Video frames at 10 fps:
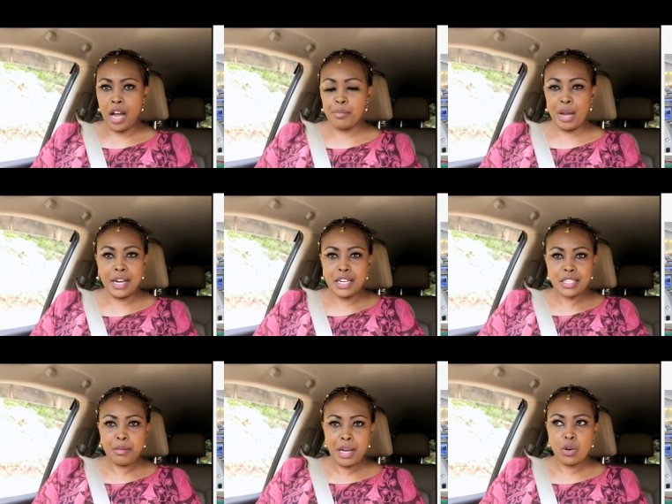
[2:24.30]
Um, and it
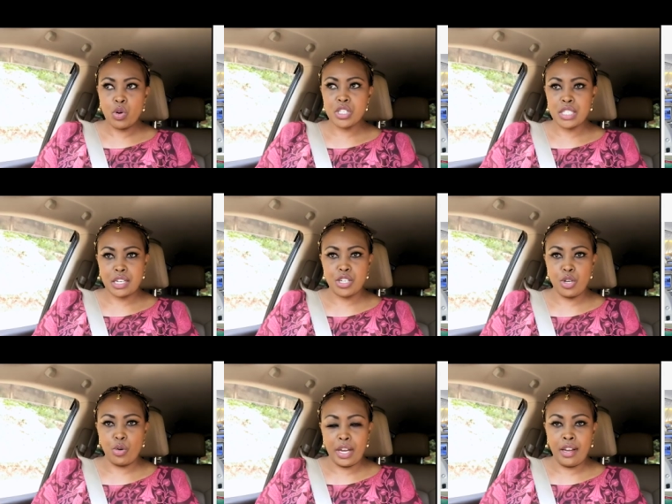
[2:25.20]
doesn't matter what sector
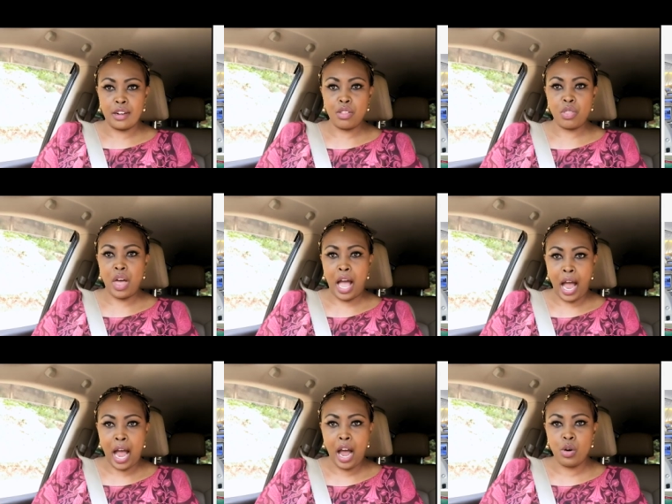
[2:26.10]
you're in, the
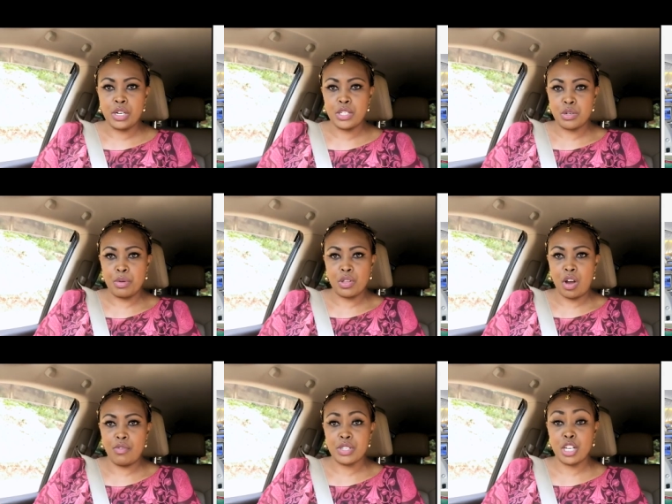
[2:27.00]
how needs to be the
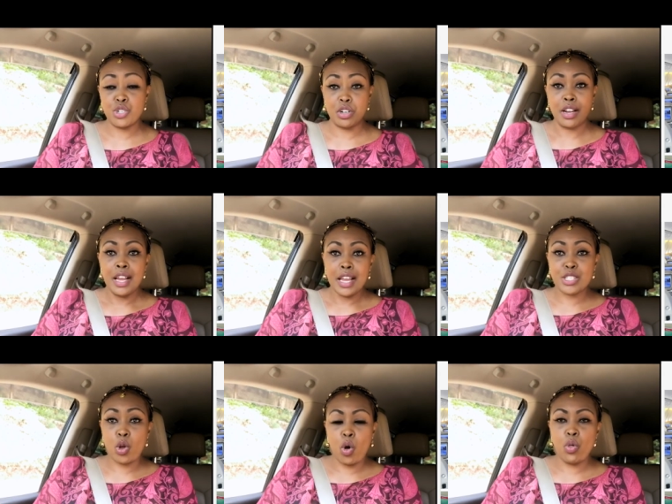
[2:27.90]
conversation.
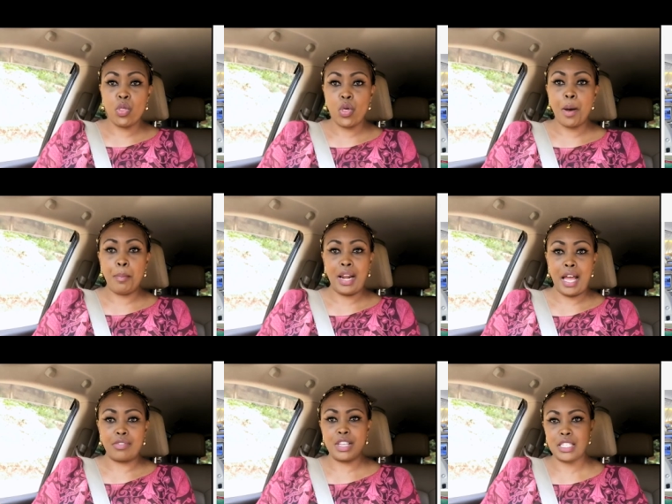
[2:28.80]
It's called the
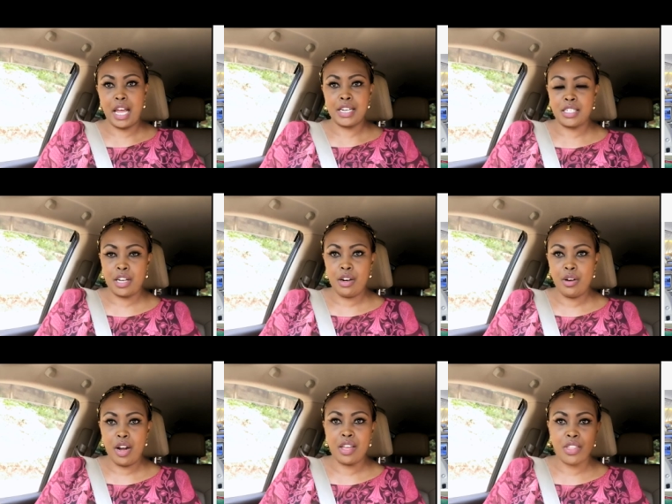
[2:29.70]
plan. There's an
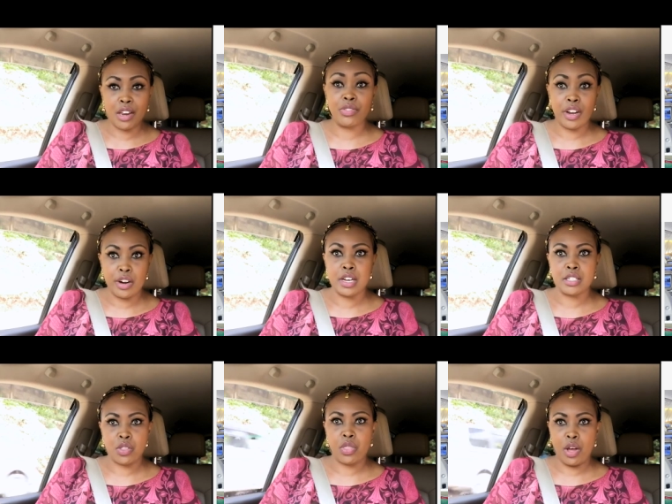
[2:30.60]
idea and then there
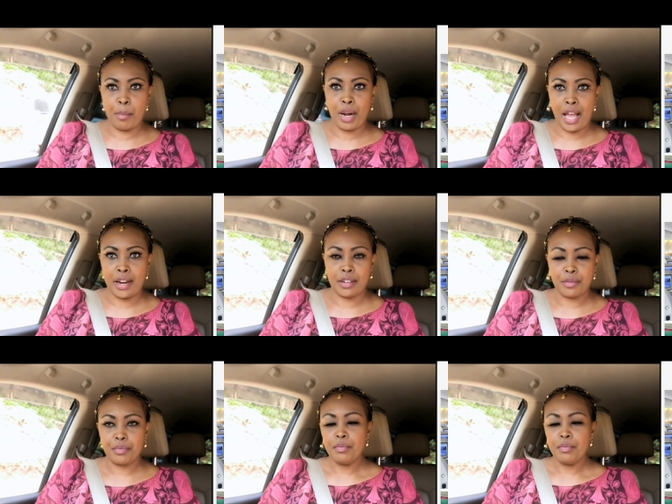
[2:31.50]
is the plan.